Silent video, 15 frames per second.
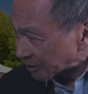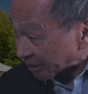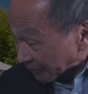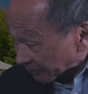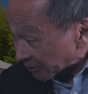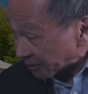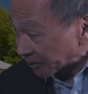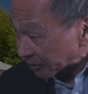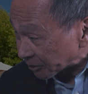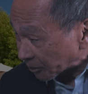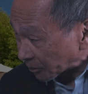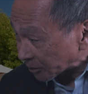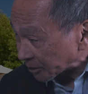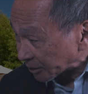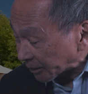7 years
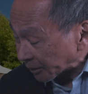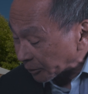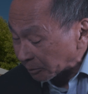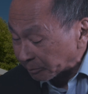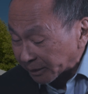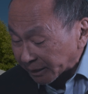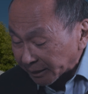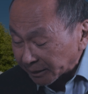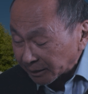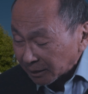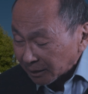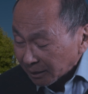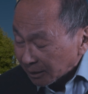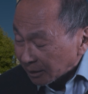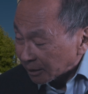altogether by
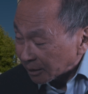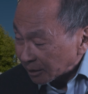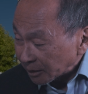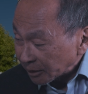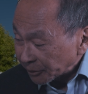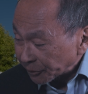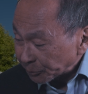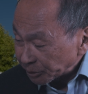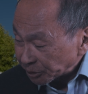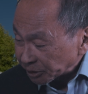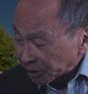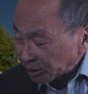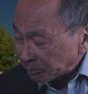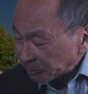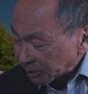the
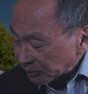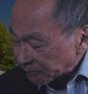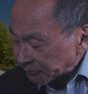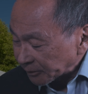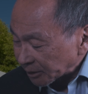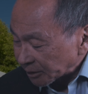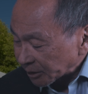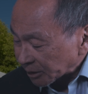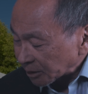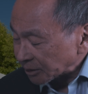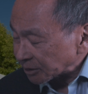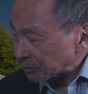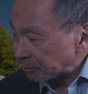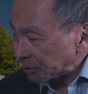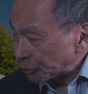regime of
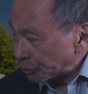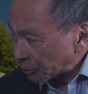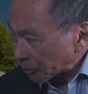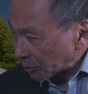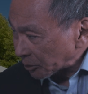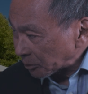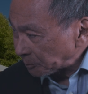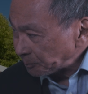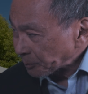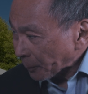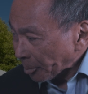Nicolas Maduro.